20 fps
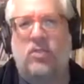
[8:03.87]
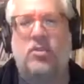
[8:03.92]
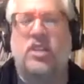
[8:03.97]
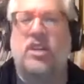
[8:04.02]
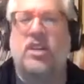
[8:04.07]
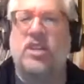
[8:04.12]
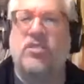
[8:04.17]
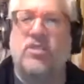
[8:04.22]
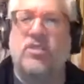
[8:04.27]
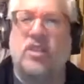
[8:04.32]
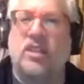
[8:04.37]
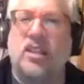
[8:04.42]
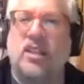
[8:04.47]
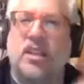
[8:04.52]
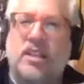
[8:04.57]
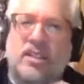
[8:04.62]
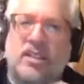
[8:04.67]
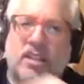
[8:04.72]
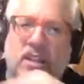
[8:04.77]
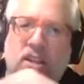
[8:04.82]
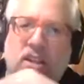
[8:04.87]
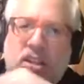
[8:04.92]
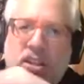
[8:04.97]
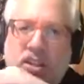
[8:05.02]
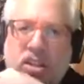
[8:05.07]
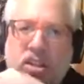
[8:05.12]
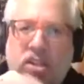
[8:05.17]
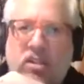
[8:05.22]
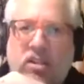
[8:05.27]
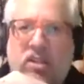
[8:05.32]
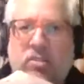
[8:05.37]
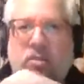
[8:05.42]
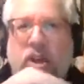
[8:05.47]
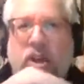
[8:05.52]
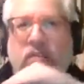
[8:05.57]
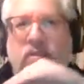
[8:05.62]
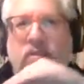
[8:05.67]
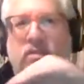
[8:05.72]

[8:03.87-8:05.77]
But the interesting thing is that the rate of